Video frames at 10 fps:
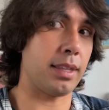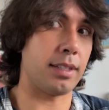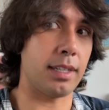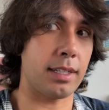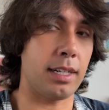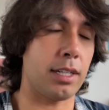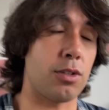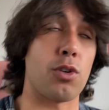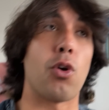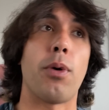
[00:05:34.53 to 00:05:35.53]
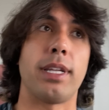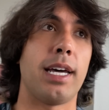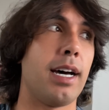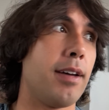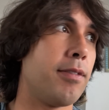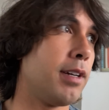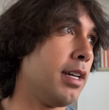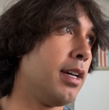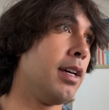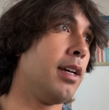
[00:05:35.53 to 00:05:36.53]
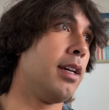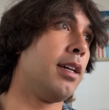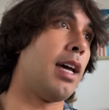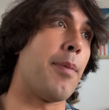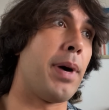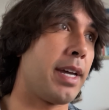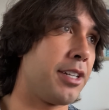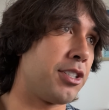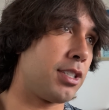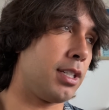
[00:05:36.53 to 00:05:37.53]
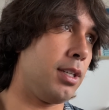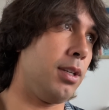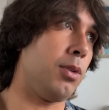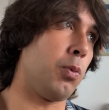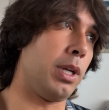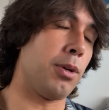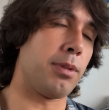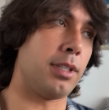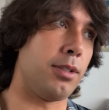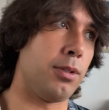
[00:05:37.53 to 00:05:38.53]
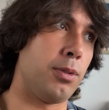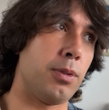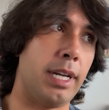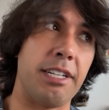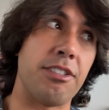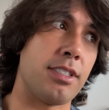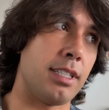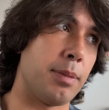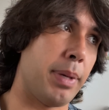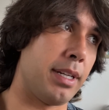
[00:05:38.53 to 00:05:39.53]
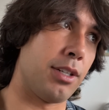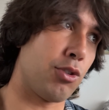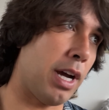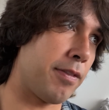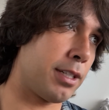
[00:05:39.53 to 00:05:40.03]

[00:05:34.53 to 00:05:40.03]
the TikTok or go on live. At my agency, we only do agency dependent traffic